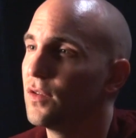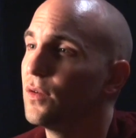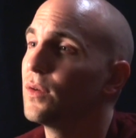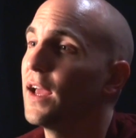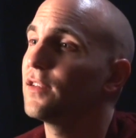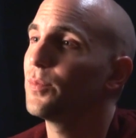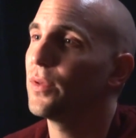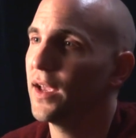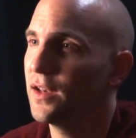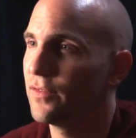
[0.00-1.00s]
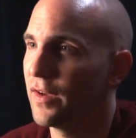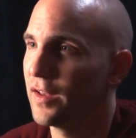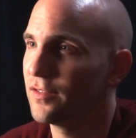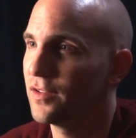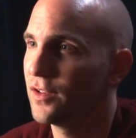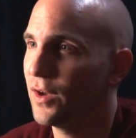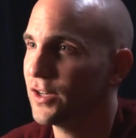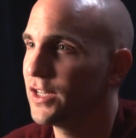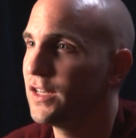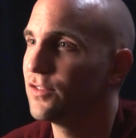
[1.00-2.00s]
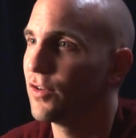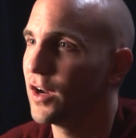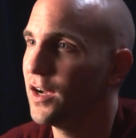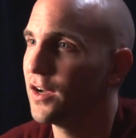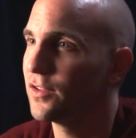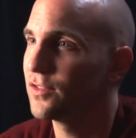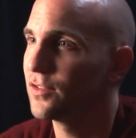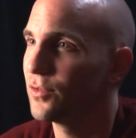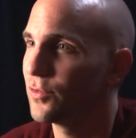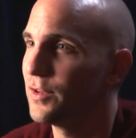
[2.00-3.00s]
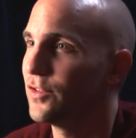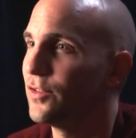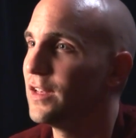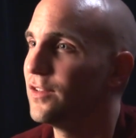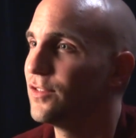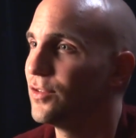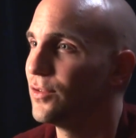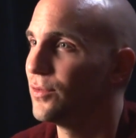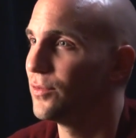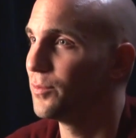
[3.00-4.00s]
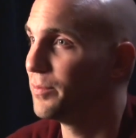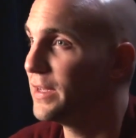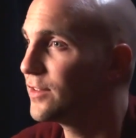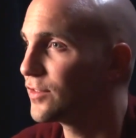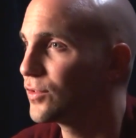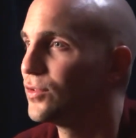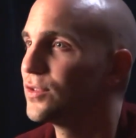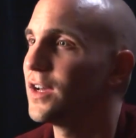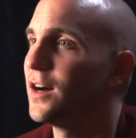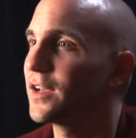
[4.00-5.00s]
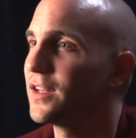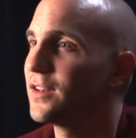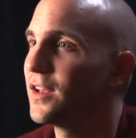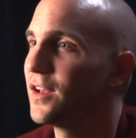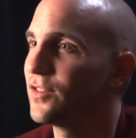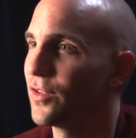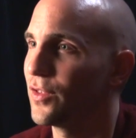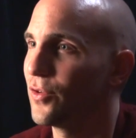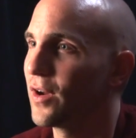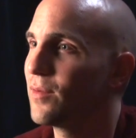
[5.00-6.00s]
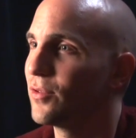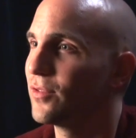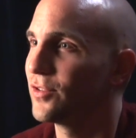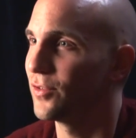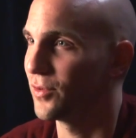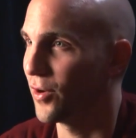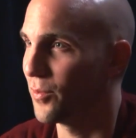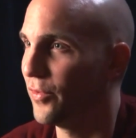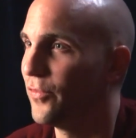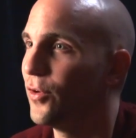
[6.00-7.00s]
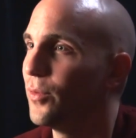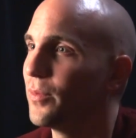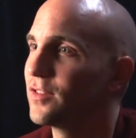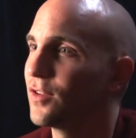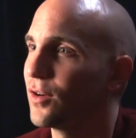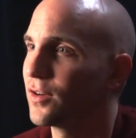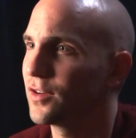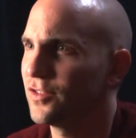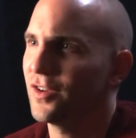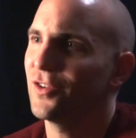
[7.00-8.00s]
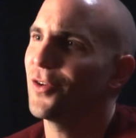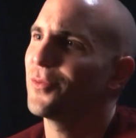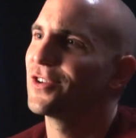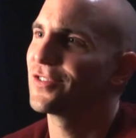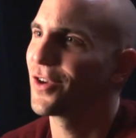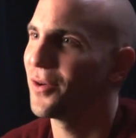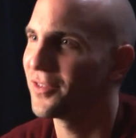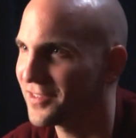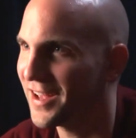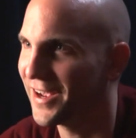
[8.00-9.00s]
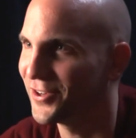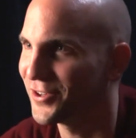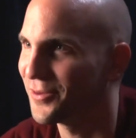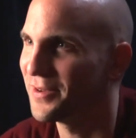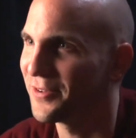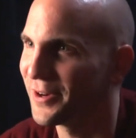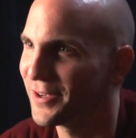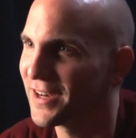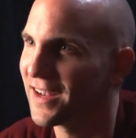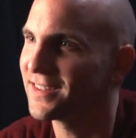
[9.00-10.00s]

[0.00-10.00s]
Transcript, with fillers: To get to play an event, you actually need to rehearse which means you need to beat a score target so that you're able to go and perform the song. Because you don't want to just go on stage and not be very good